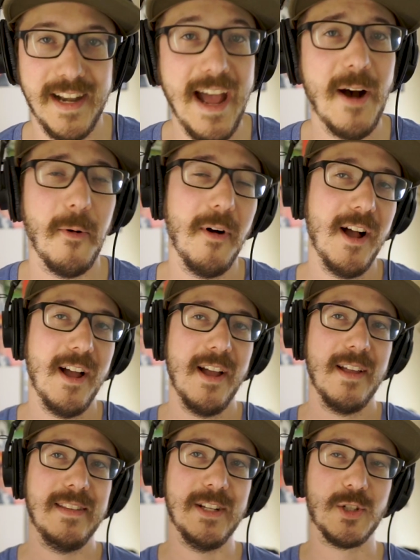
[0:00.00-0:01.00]
Now,
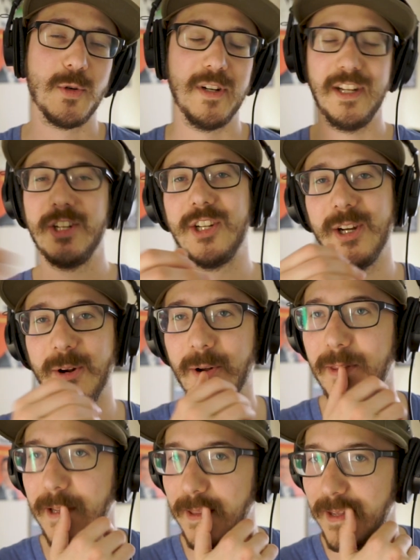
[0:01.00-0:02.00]
the tradition or
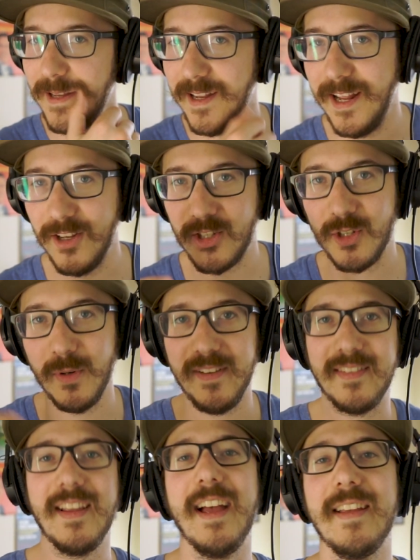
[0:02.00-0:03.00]
the history
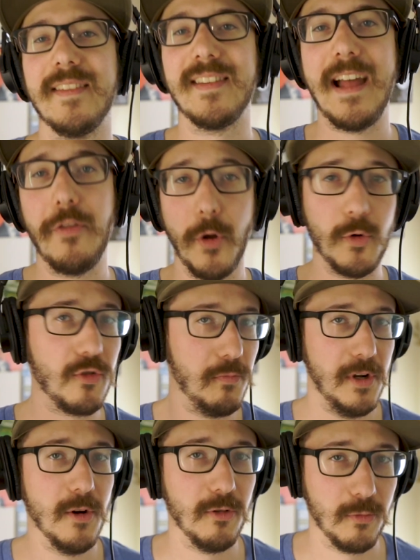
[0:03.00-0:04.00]
says that those
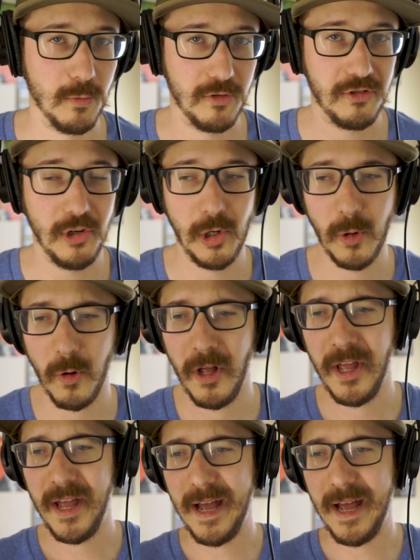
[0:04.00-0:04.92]
beers were so